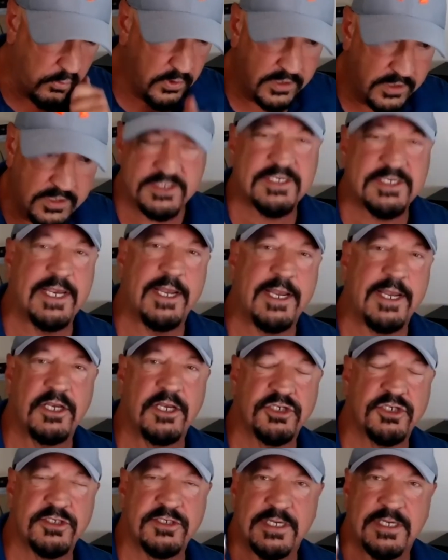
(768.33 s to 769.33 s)
real estate
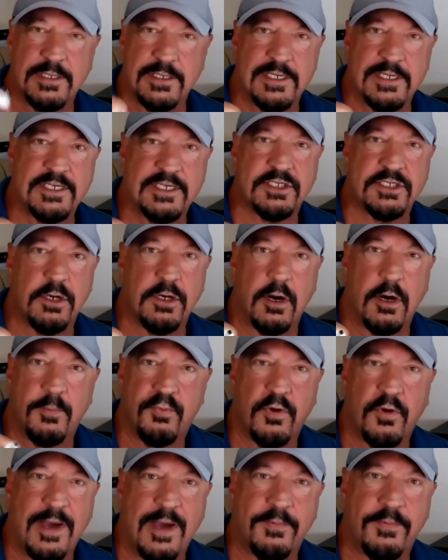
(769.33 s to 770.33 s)
agent to list our
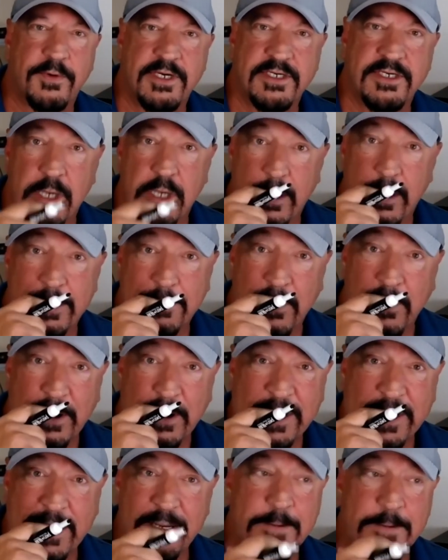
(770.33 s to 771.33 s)
properties on the
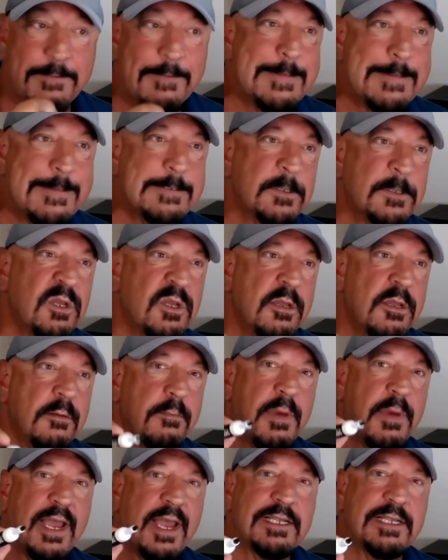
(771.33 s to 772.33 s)
market
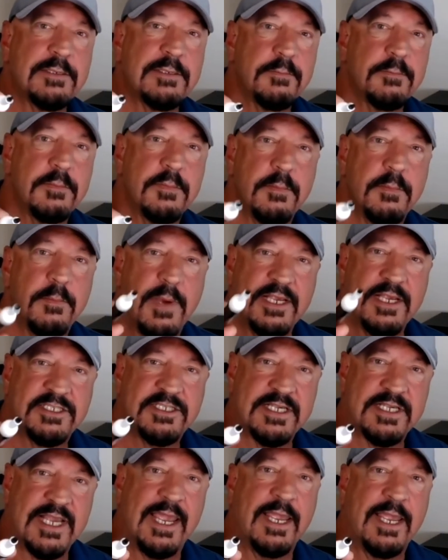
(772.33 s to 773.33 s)
by, by
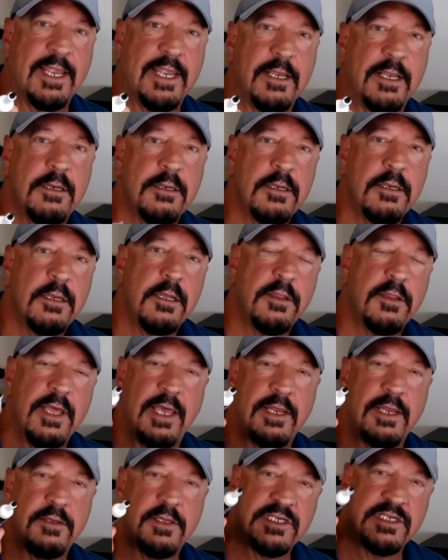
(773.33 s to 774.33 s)
saying
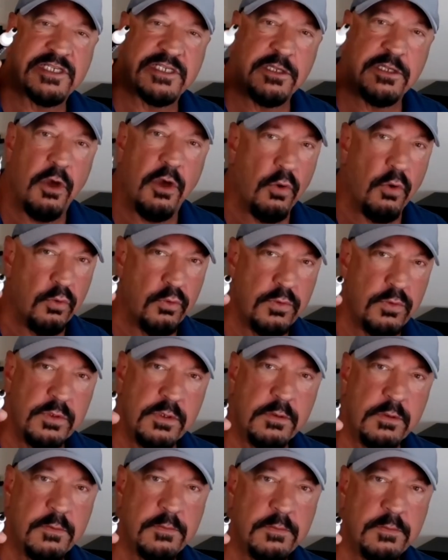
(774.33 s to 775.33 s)
that this
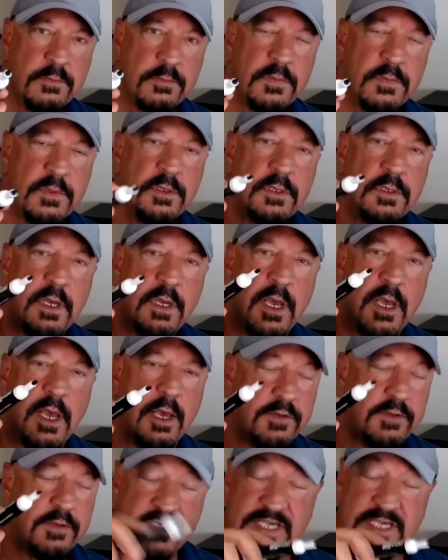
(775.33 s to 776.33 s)
loan,
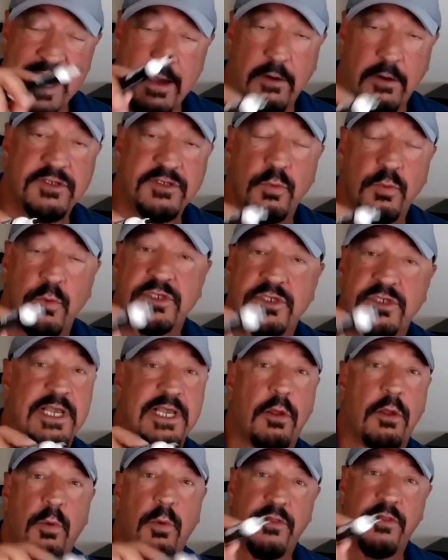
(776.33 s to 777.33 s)
uh, this house will
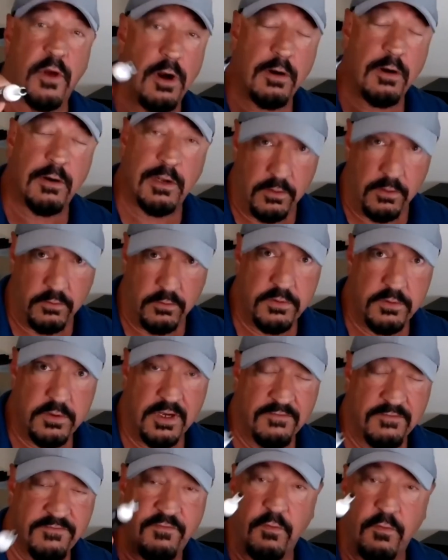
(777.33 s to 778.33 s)
sell with our loan,
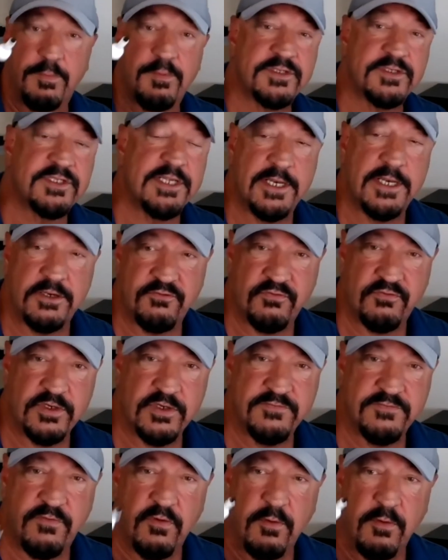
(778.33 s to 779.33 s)
a 4%
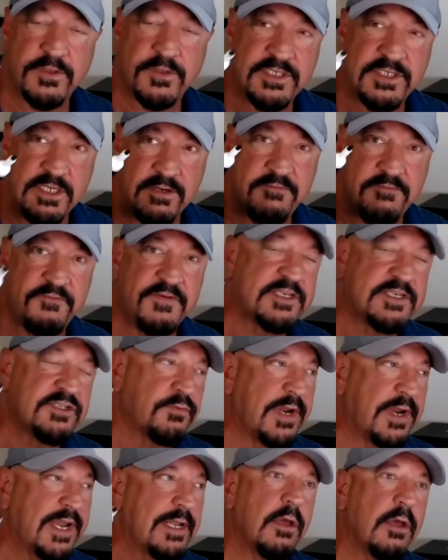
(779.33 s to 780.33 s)
interest, 4% fixed
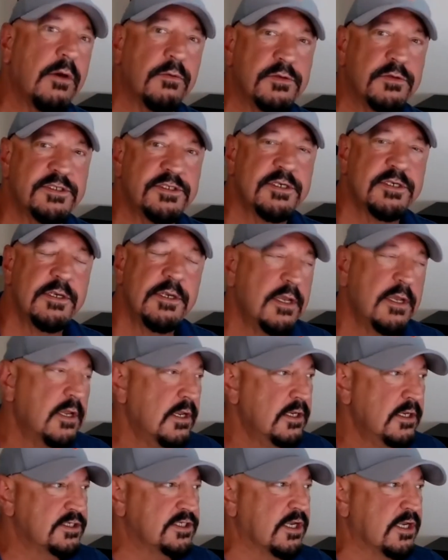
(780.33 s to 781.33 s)
rate loans.
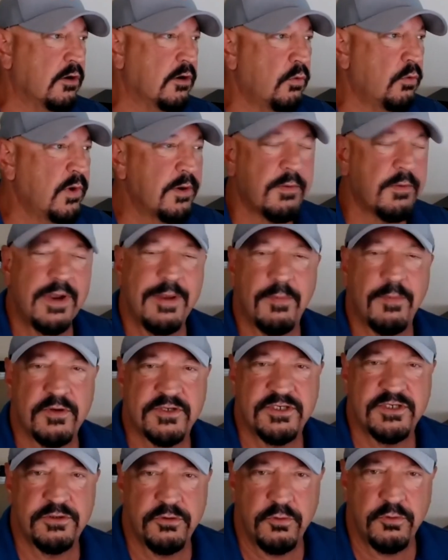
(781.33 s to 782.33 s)
So we were able
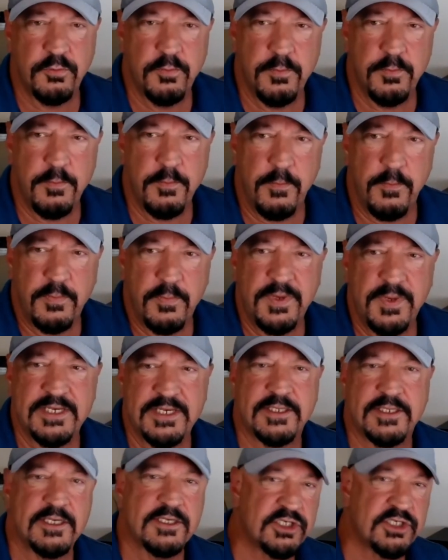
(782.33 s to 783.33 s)
to be
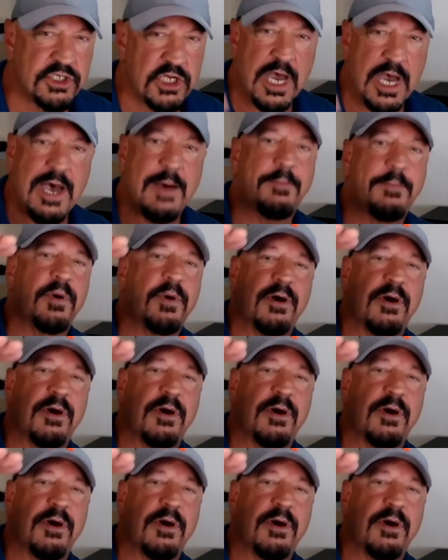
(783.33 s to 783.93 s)
at the top